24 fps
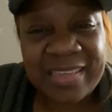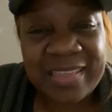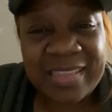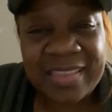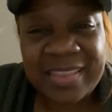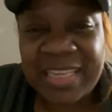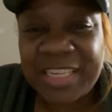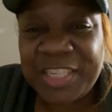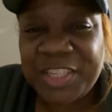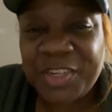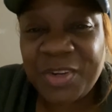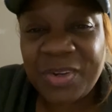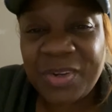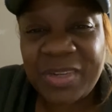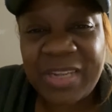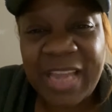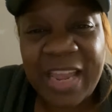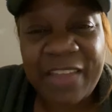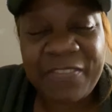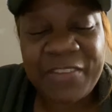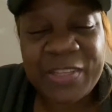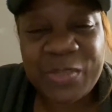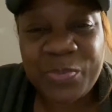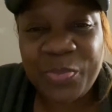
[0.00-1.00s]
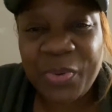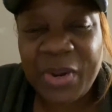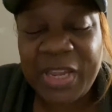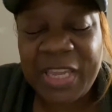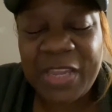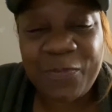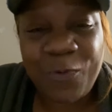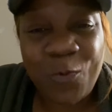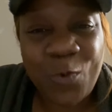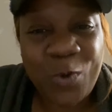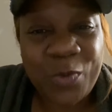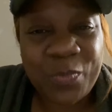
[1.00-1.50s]
that your life is
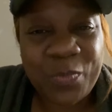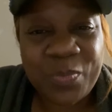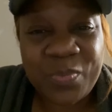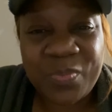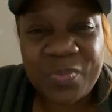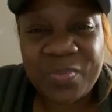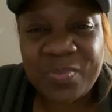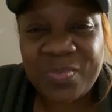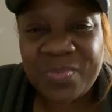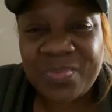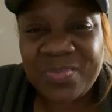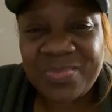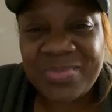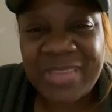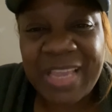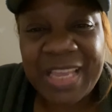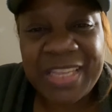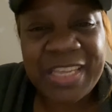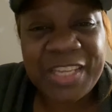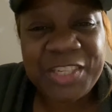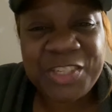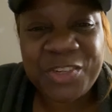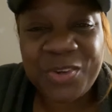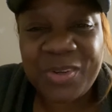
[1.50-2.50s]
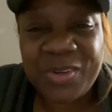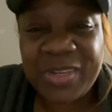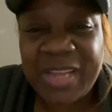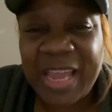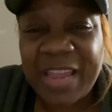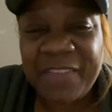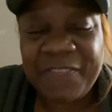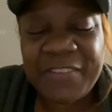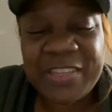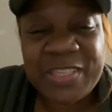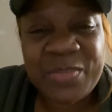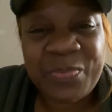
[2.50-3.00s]
breaking forth and that your
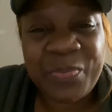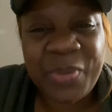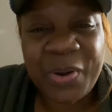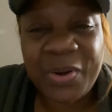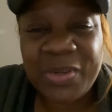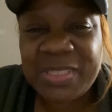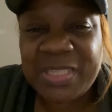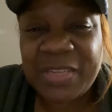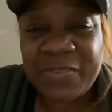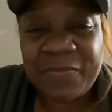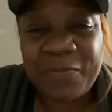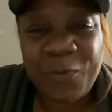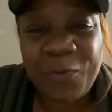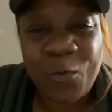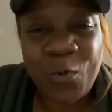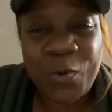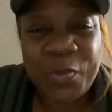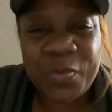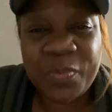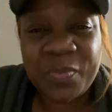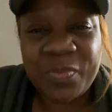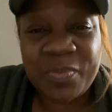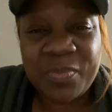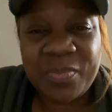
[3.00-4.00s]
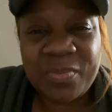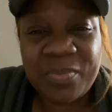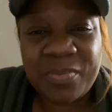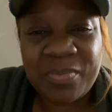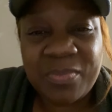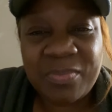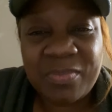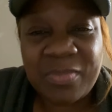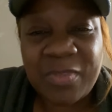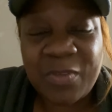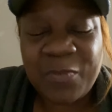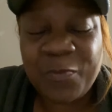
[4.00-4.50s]
life is bursting forth
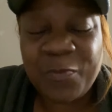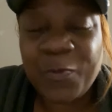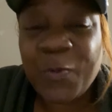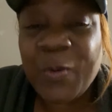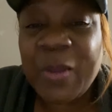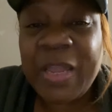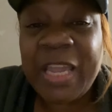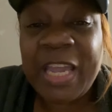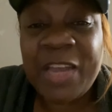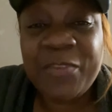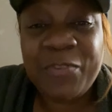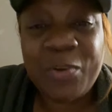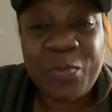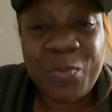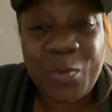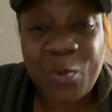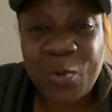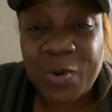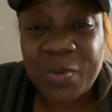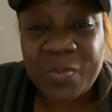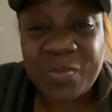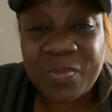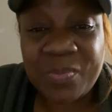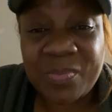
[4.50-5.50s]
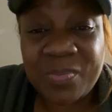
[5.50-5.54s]
forevermore.